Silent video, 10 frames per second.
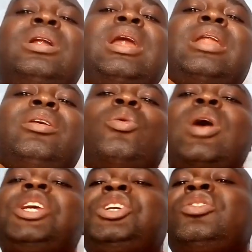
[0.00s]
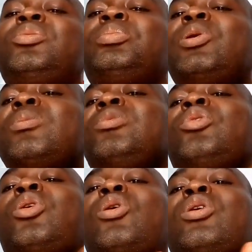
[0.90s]
that the rashes,
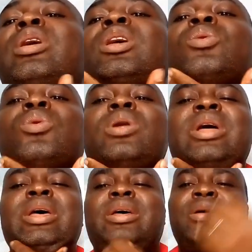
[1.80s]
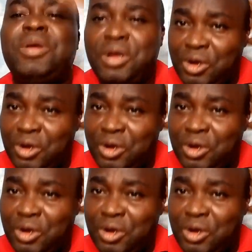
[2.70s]
bumps, or ingrown hair